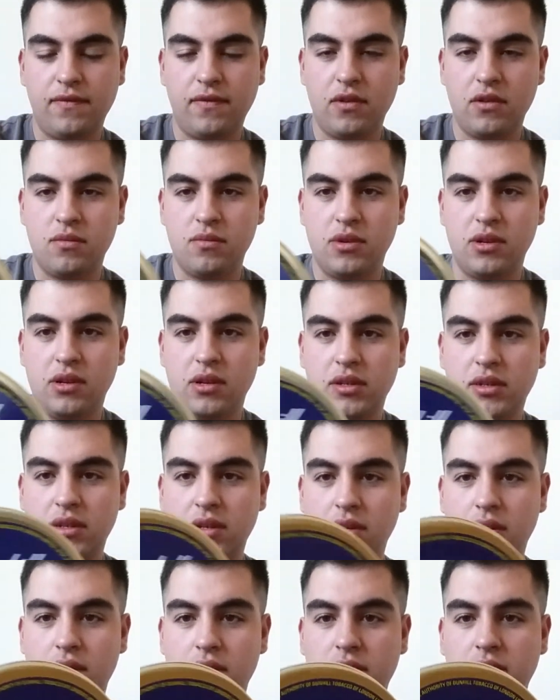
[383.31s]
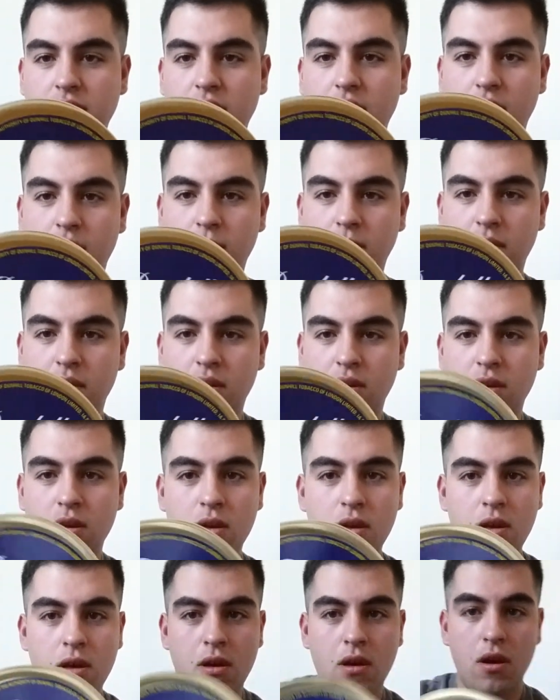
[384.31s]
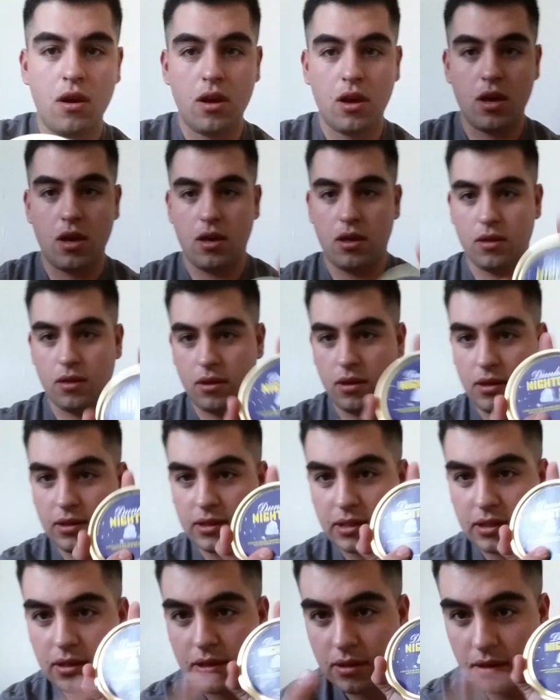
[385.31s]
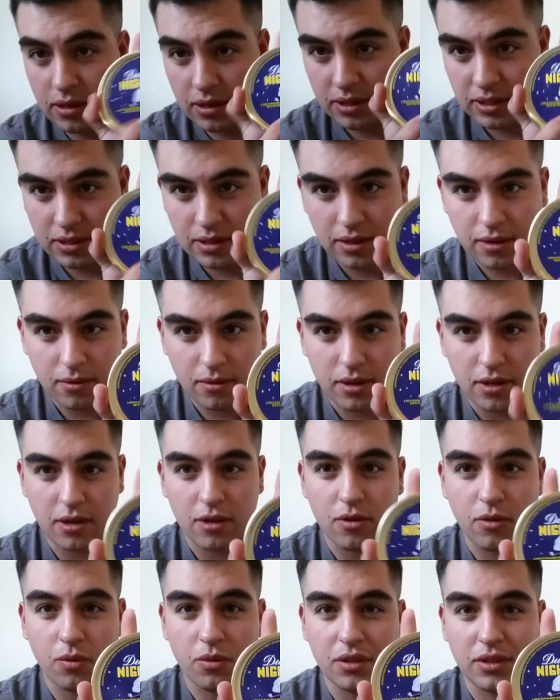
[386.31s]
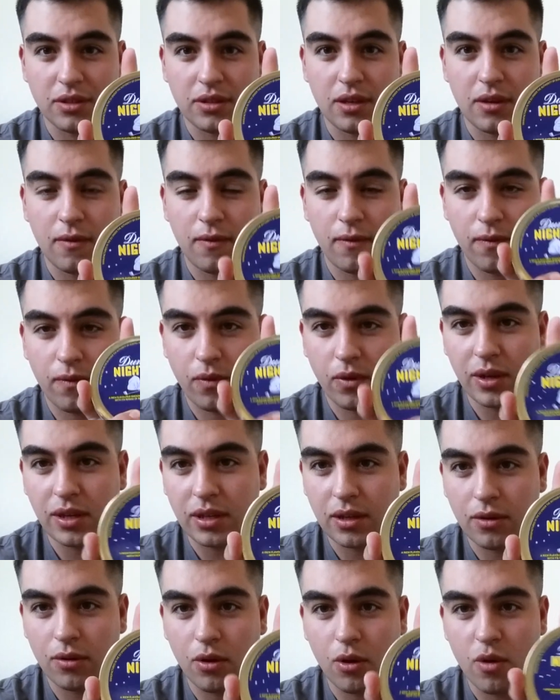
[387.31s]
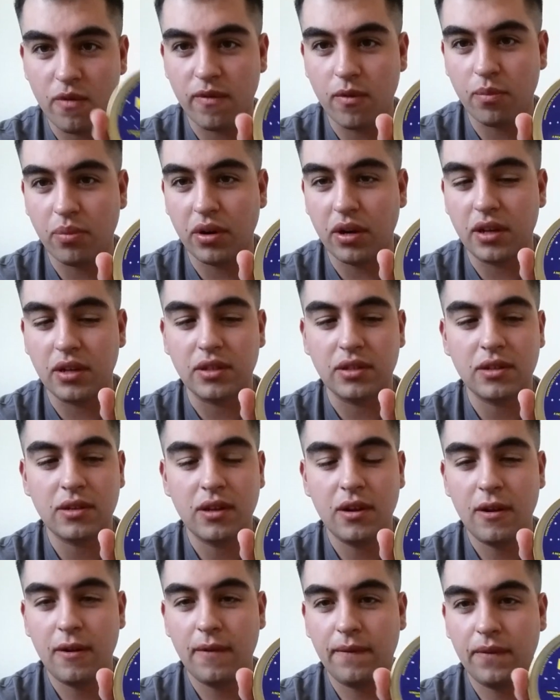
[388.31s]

from a cigar shop, and this tin right here was freaking overpriced.